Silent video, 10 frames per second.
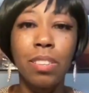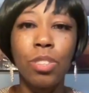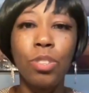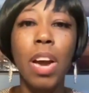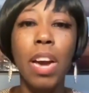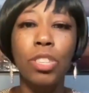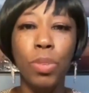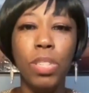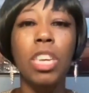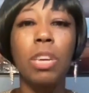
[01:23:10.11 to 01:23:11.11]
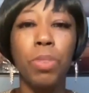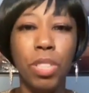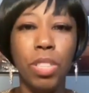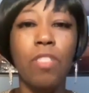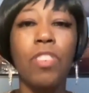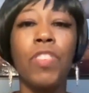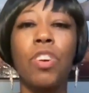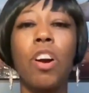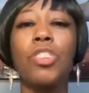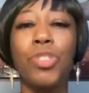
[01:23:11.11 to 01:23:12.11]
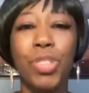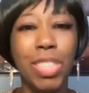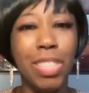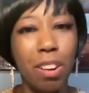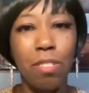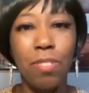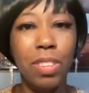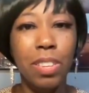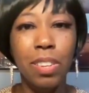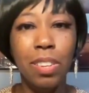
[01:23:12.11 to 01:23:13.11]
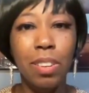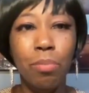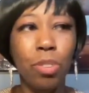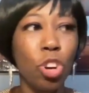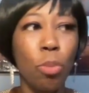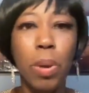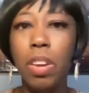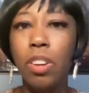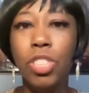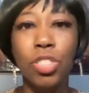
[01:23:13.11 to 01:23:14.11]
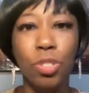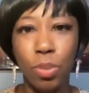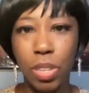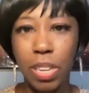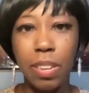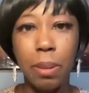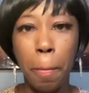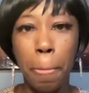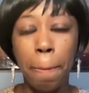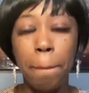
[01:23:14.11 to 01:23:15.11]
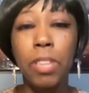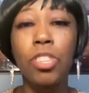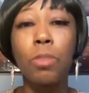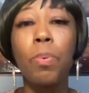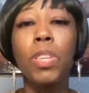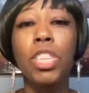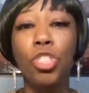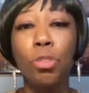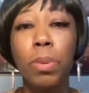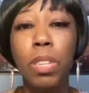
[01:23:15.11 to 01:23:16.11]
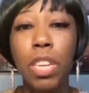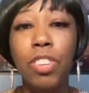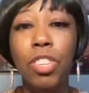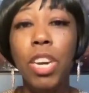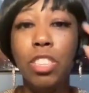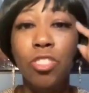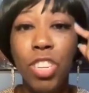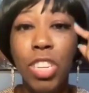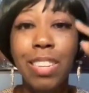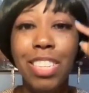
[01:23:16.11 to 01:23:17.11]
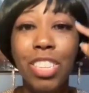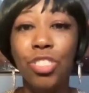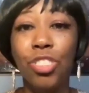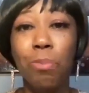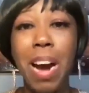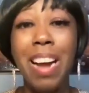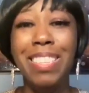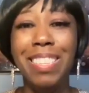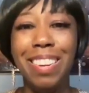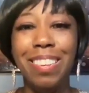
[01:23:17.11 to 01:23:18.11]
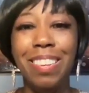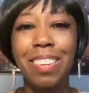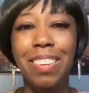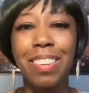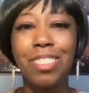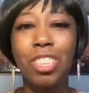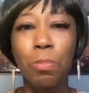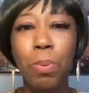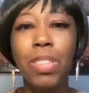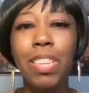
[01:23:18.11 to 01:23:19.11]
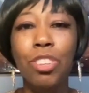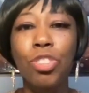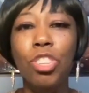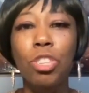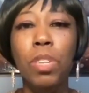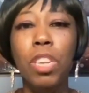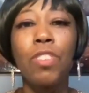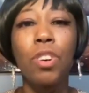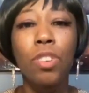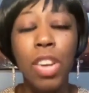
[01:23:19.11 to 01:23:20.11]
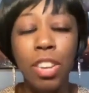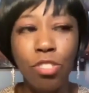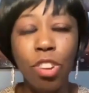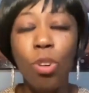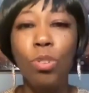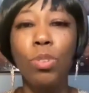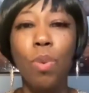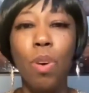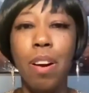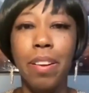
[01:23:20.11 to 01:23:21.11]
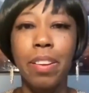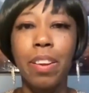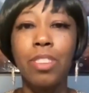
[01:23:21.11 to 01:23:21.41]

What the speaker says: You got to esteem yourself and regard yourself when nobody else is doing it. And to the point that you believe it. You have to recondition your mindset to the point that you start to believe and know who you are.